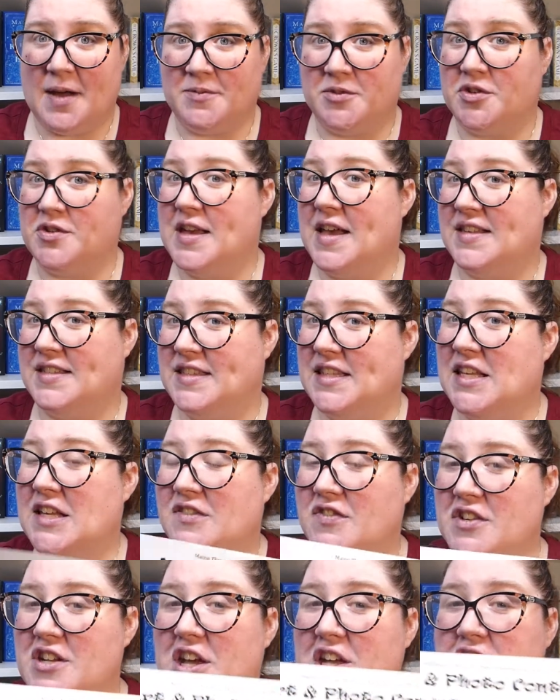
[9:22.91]
So yes,
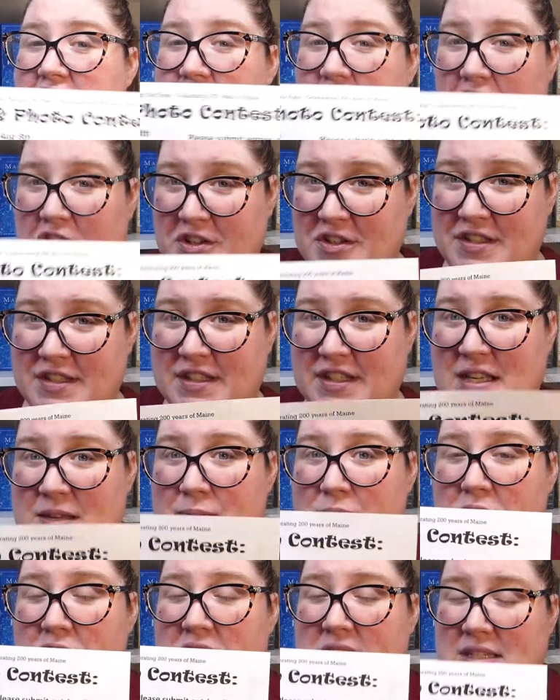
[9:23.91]
even adults
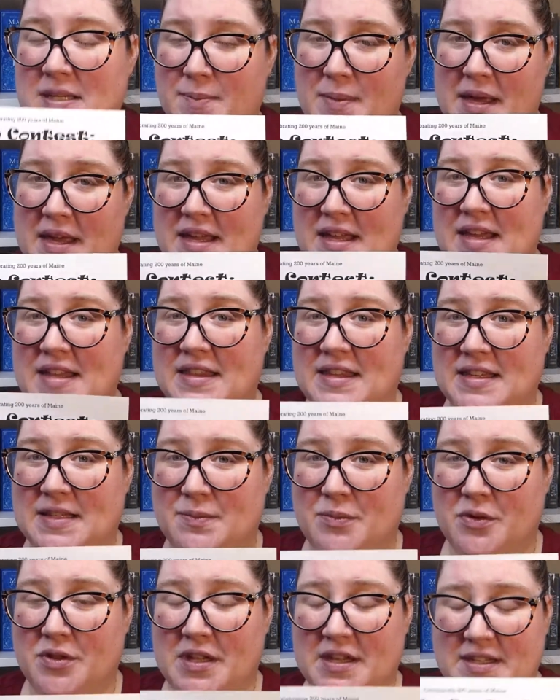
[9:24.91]
can participate in this
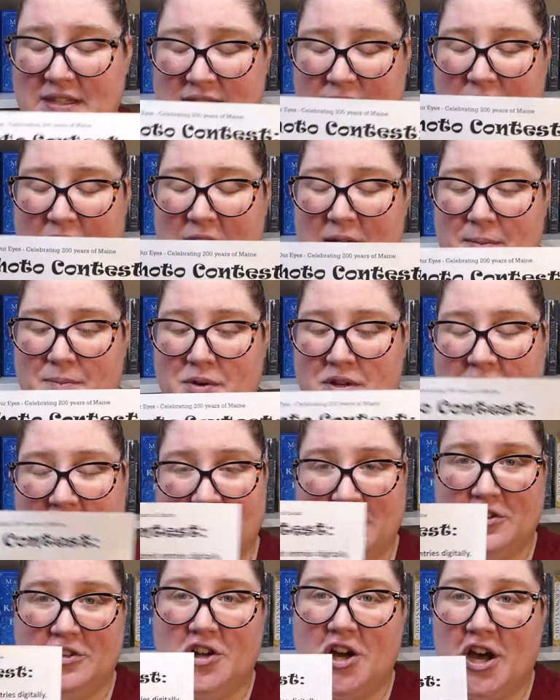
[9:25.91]

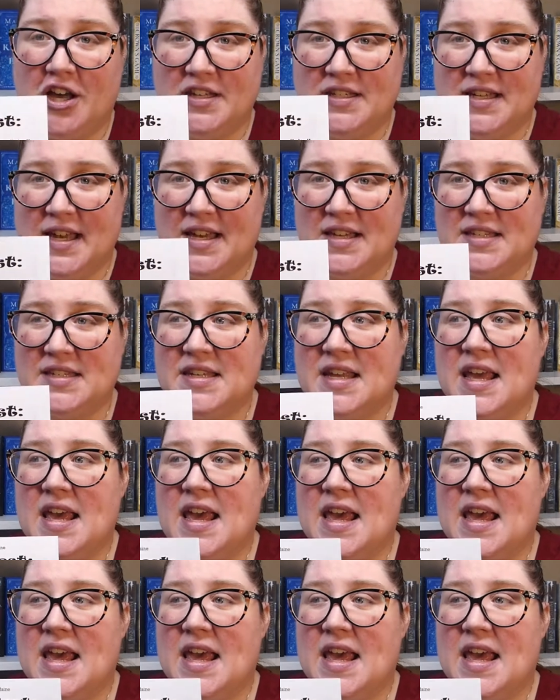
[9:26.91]
particular contest.